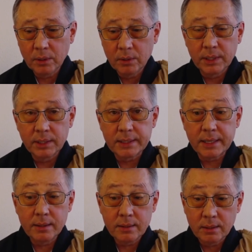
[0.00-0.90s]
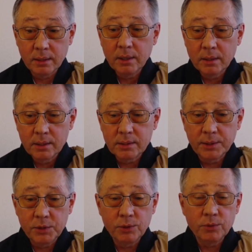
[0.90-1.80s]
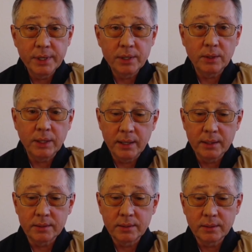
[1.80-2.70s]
The intent is that you'll realize